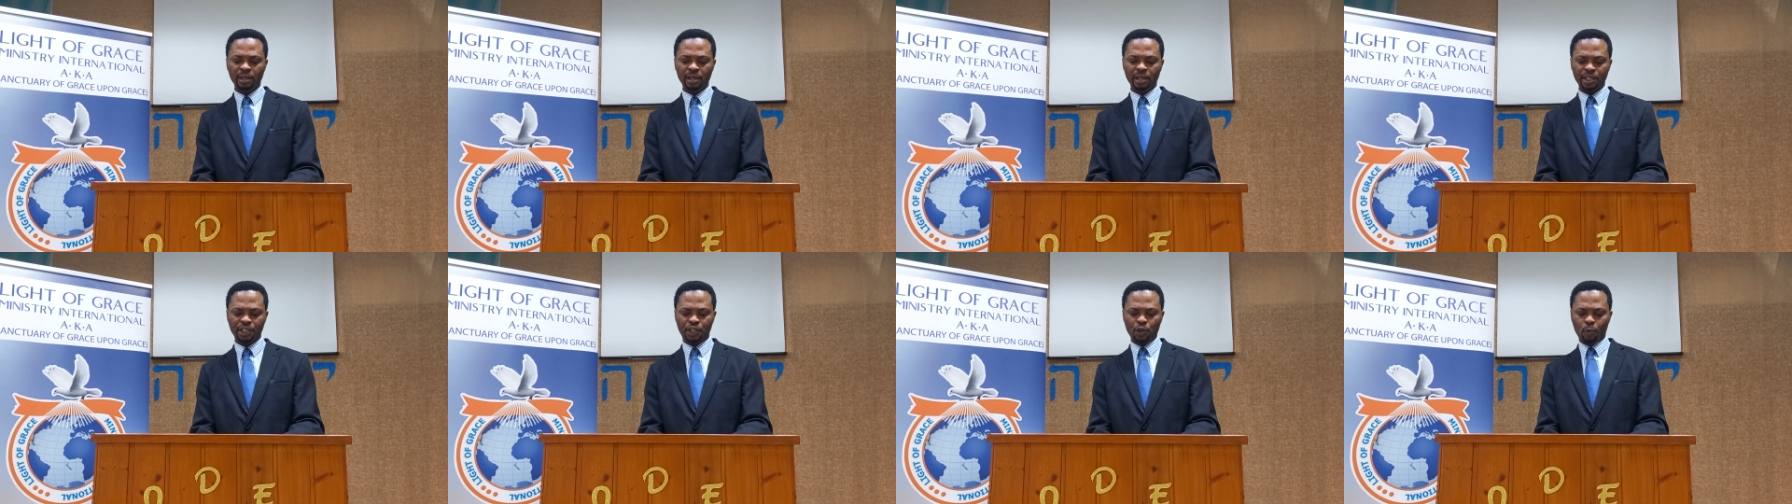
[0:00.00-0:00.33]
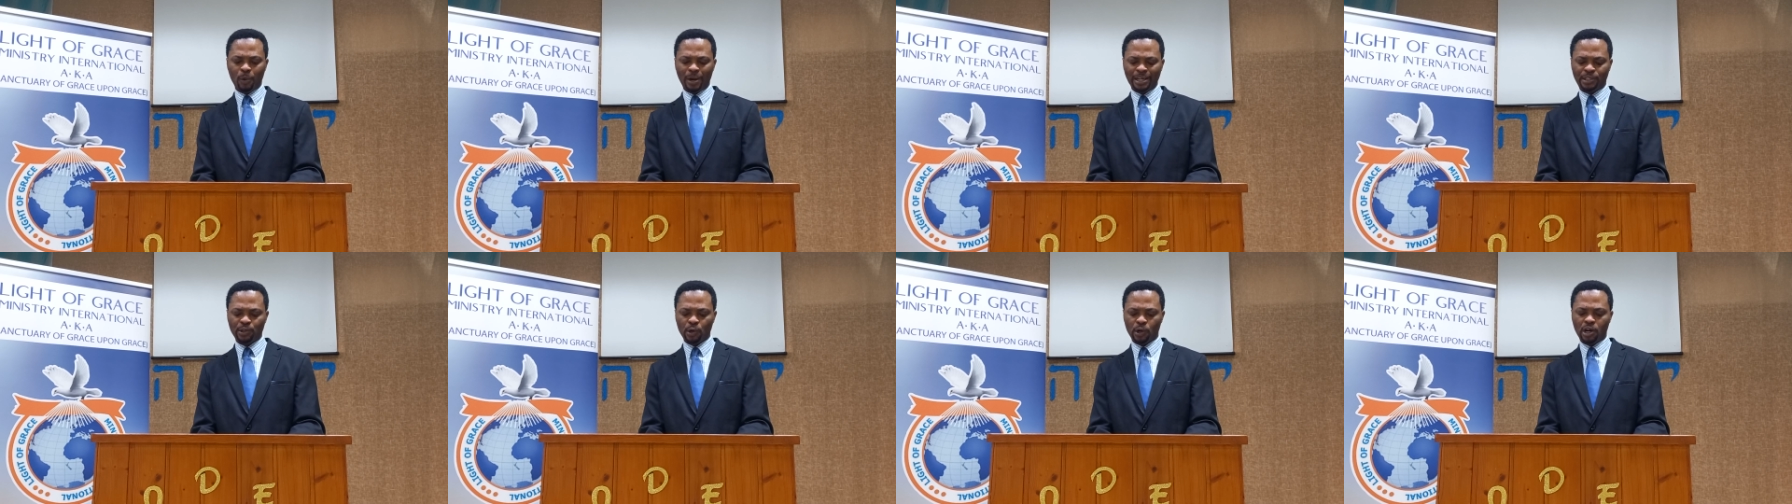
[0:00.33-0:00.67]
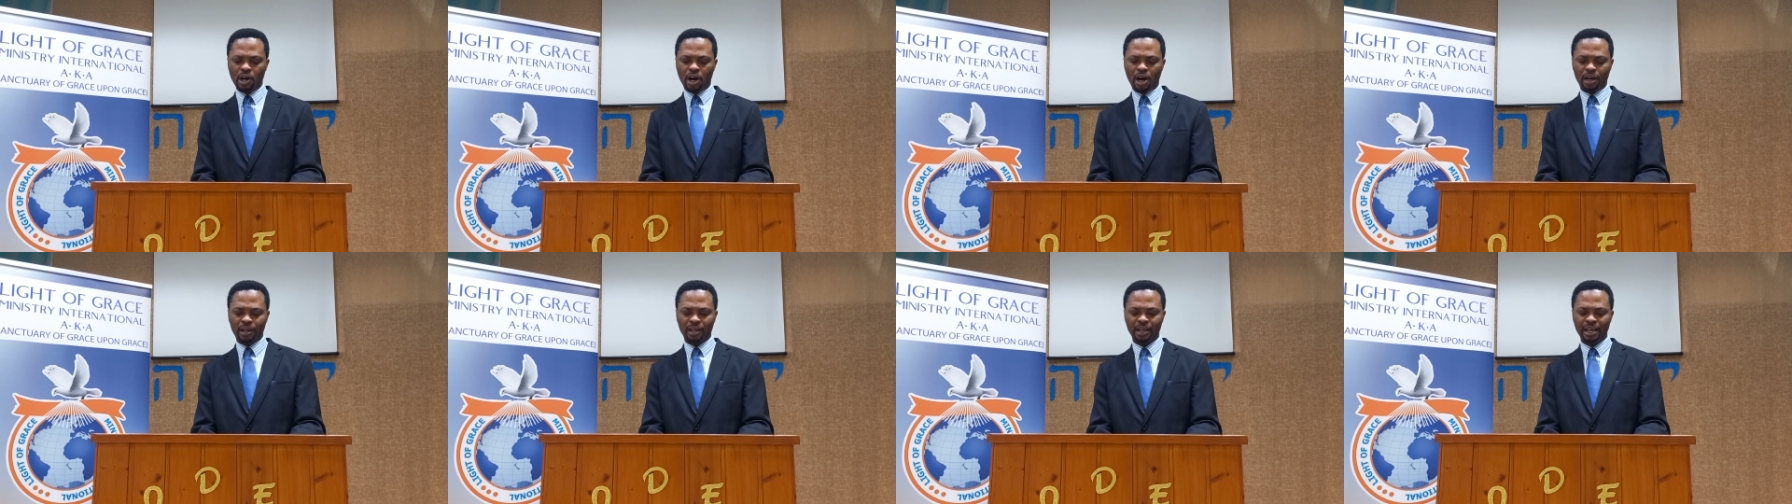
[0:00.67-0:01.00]
She went to
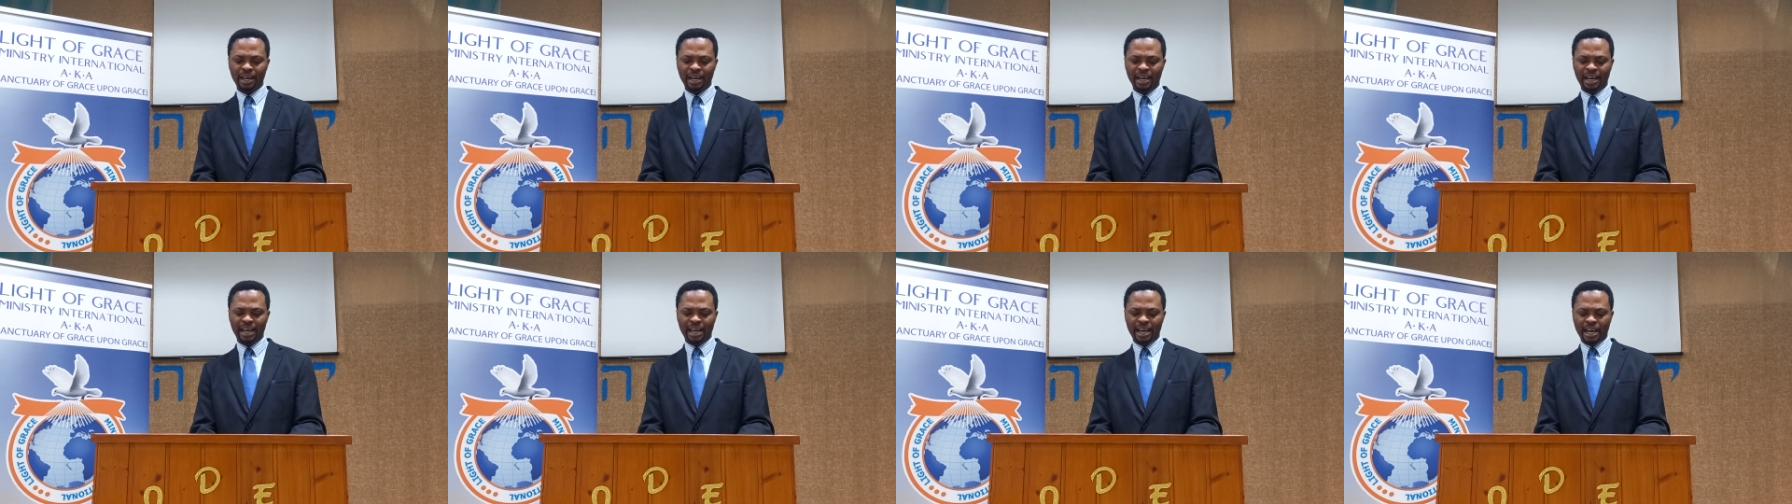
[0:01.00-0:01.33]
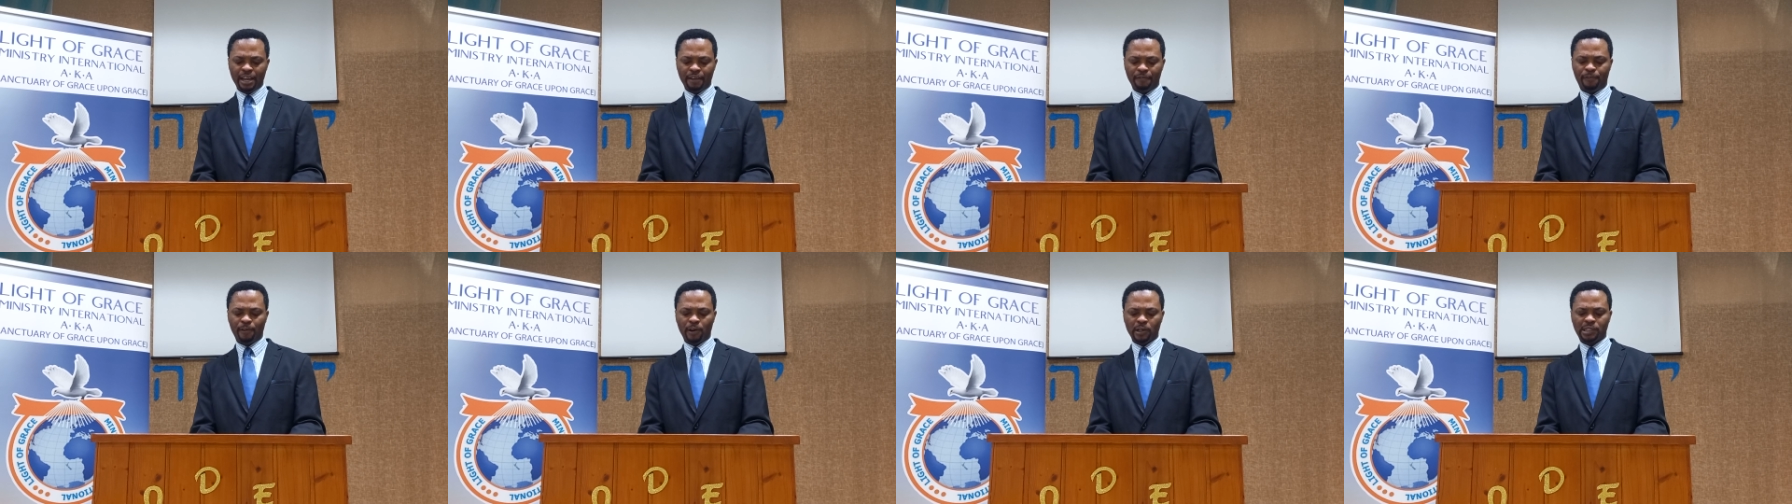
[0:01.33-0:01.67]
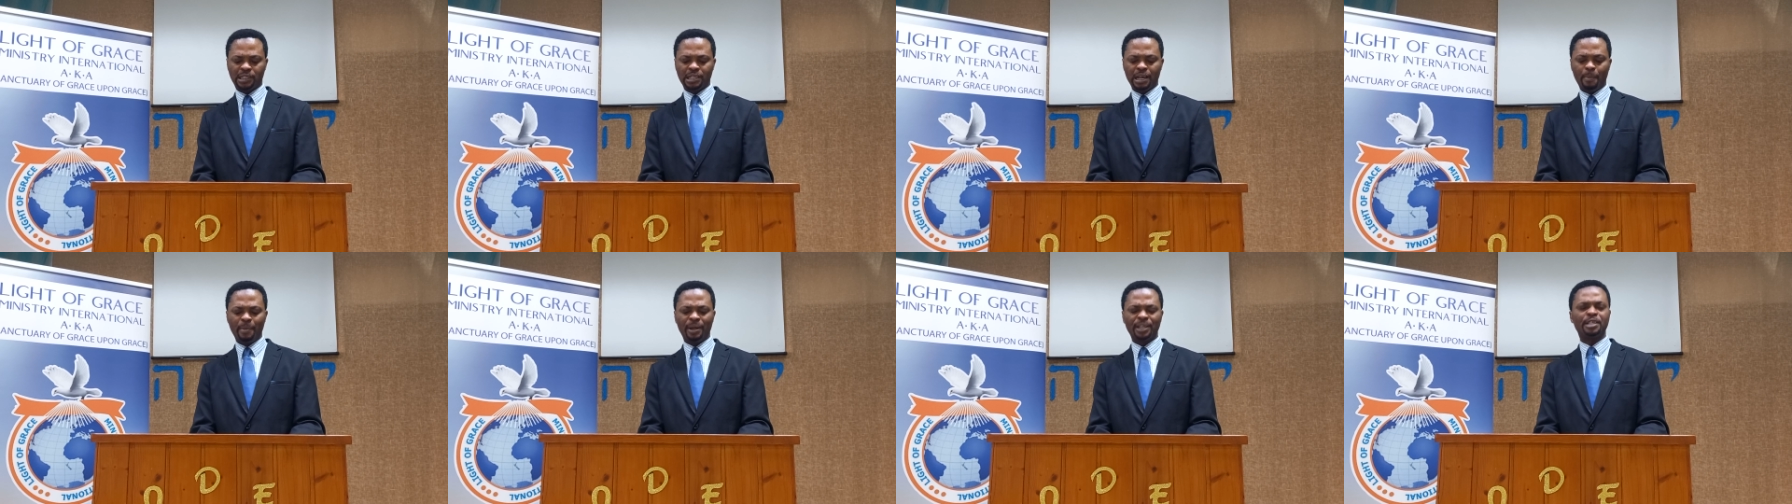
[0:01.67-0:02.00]
God in 1
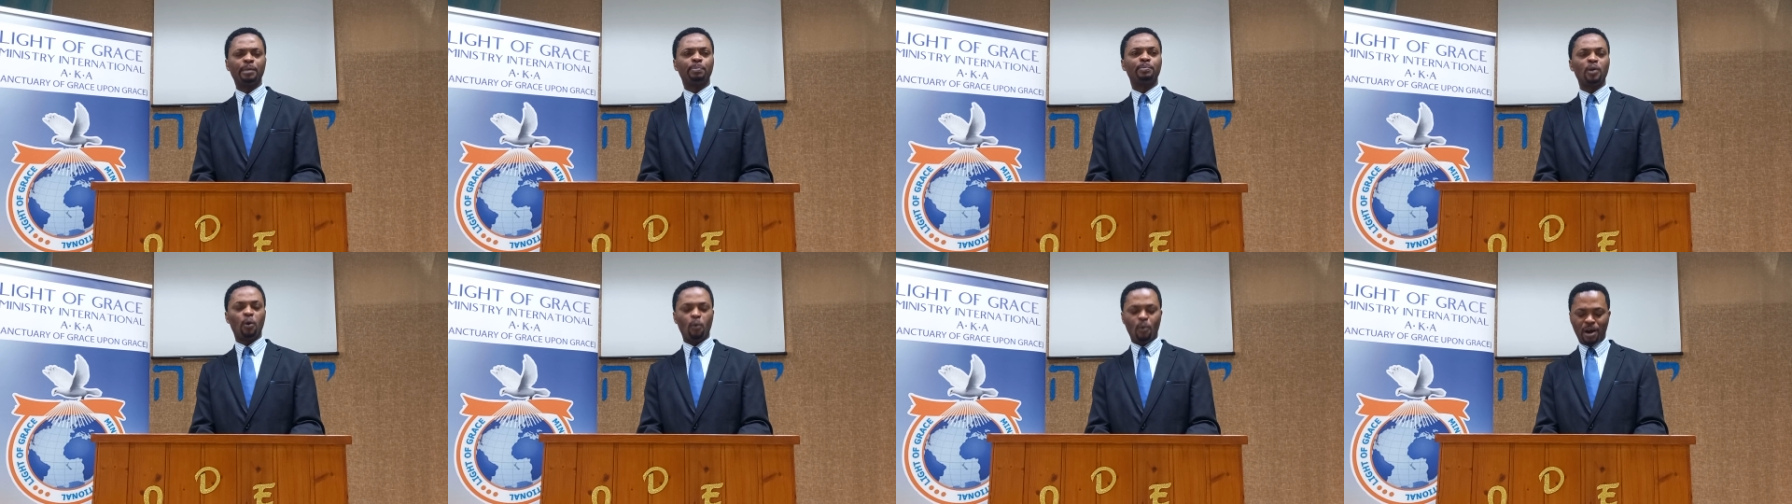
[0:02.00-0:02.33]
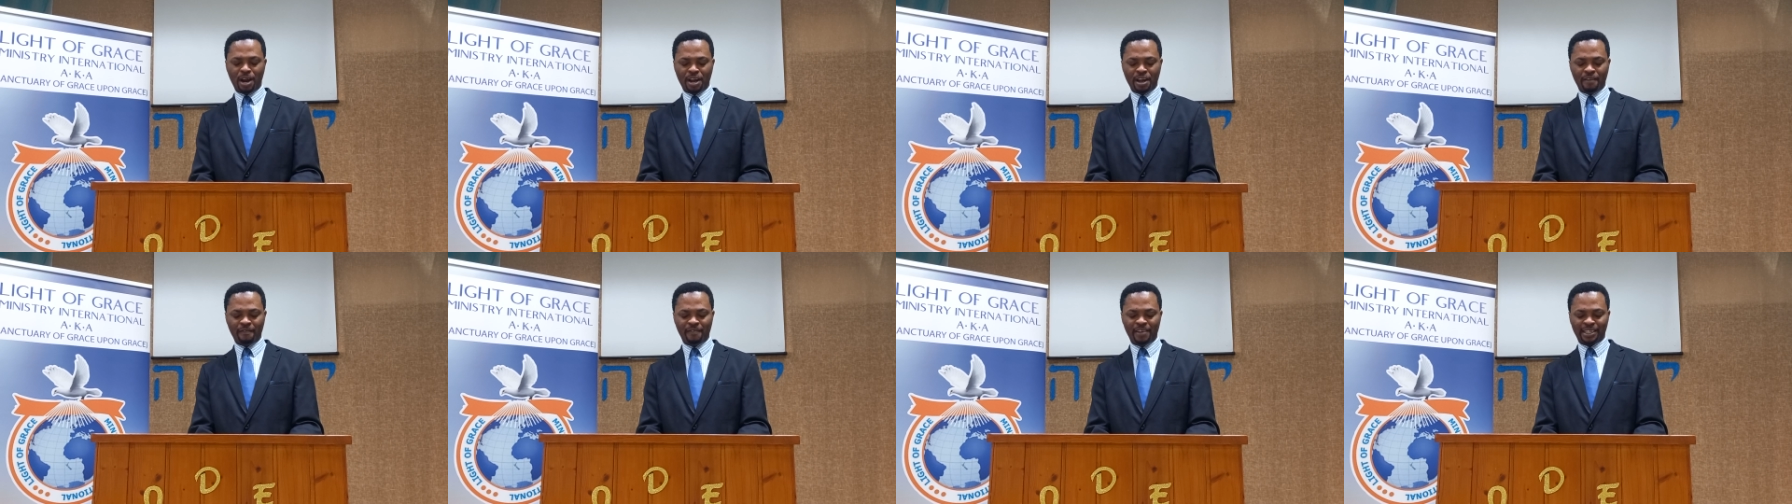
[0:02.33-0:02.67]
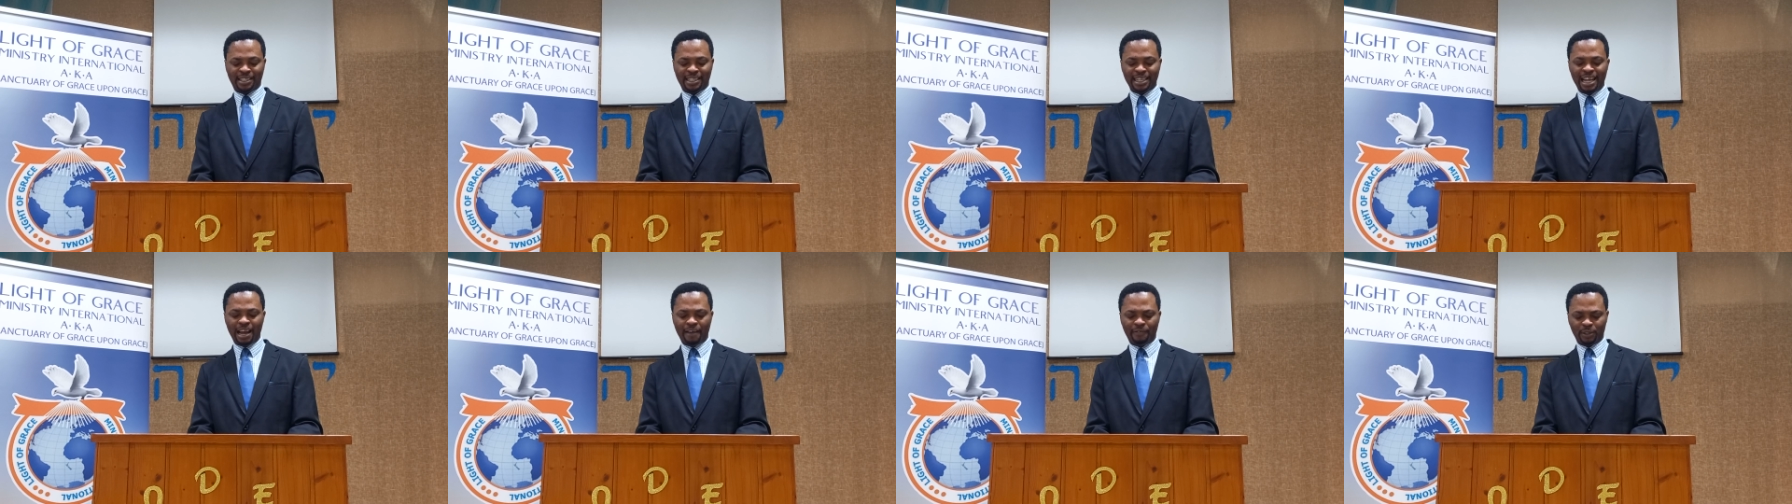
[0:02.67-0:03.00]
Samuel chapter 1 and verse
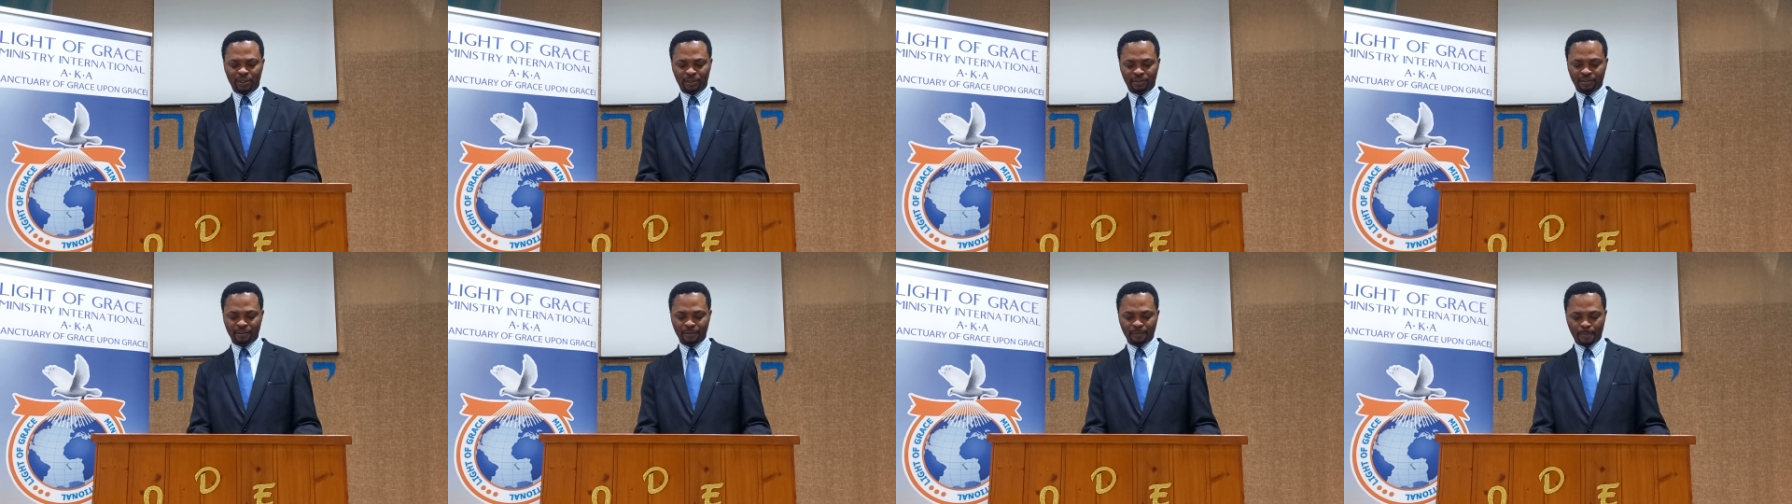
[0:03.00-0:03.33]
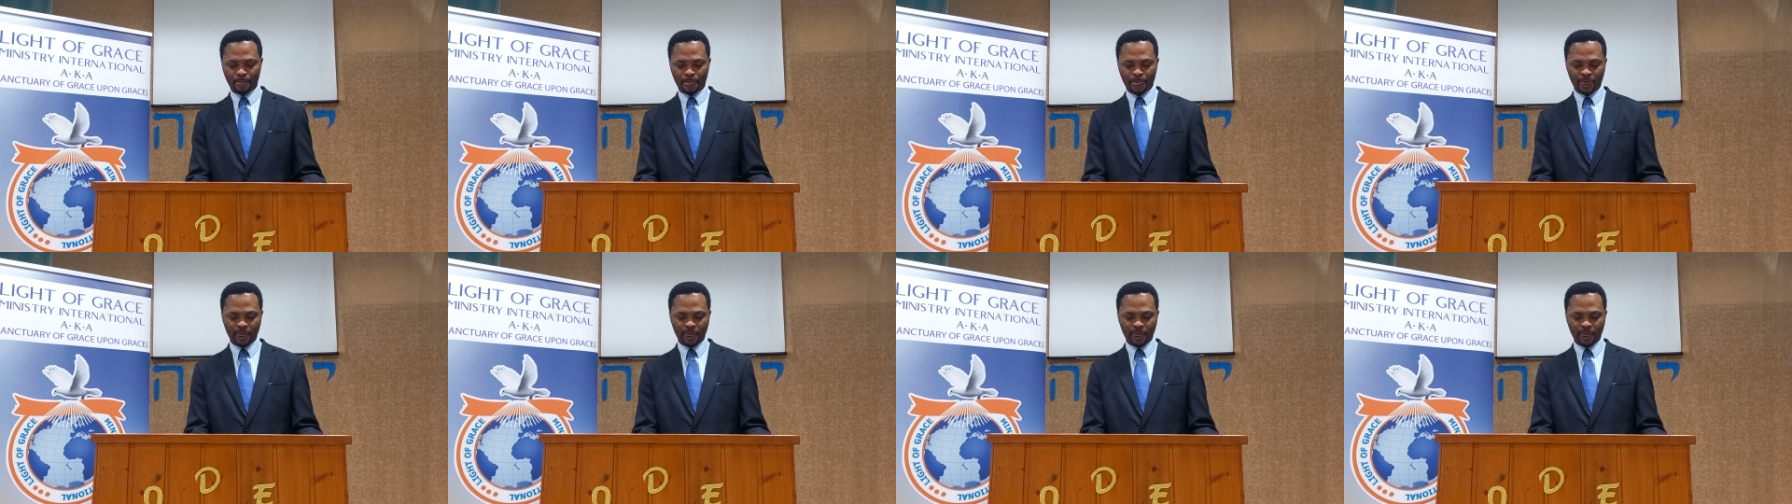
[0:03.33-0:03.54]
11.